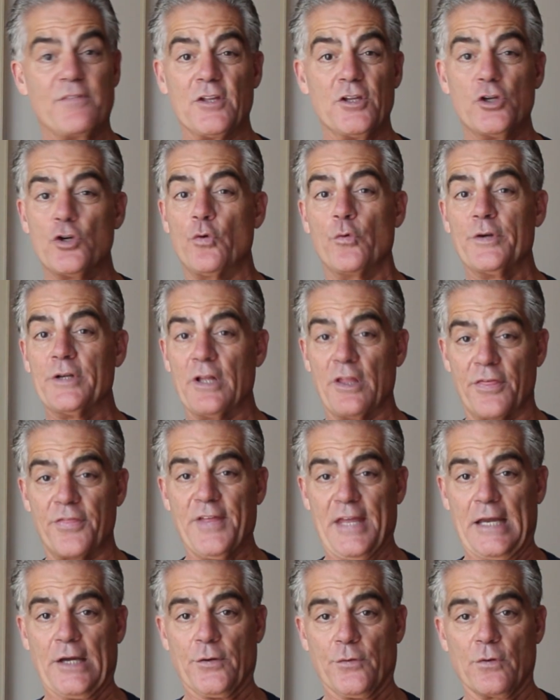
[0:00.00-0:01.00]
that you're in a
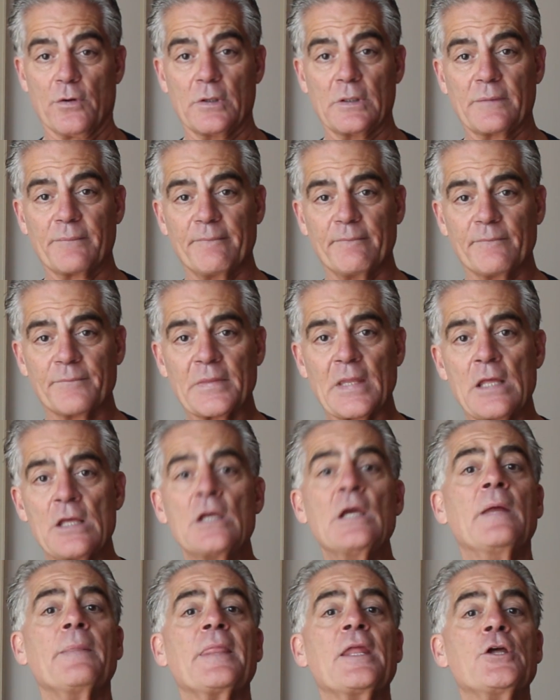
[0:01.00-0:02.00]
theater.
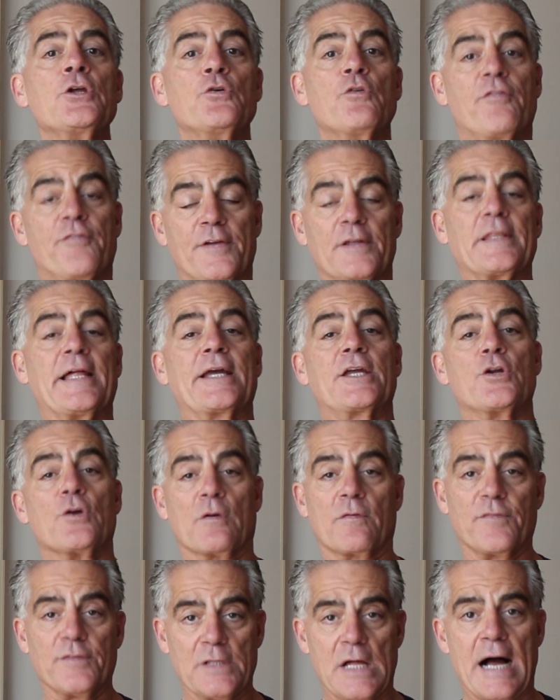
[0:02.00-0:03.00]
You feel like
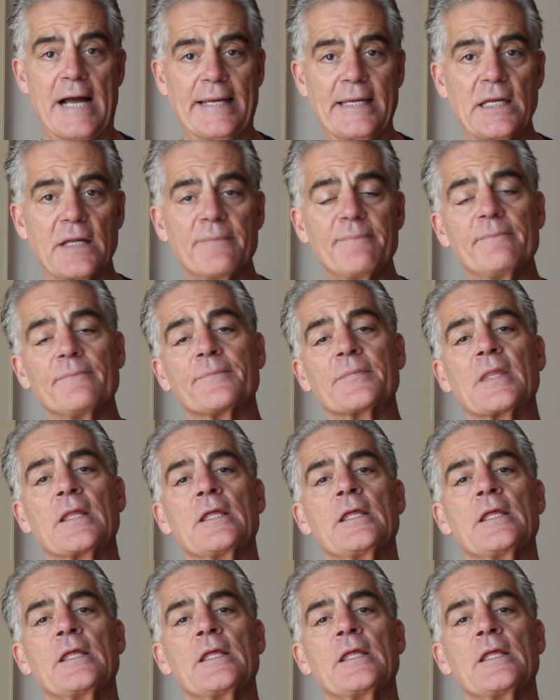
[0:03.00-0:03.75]
you're flying,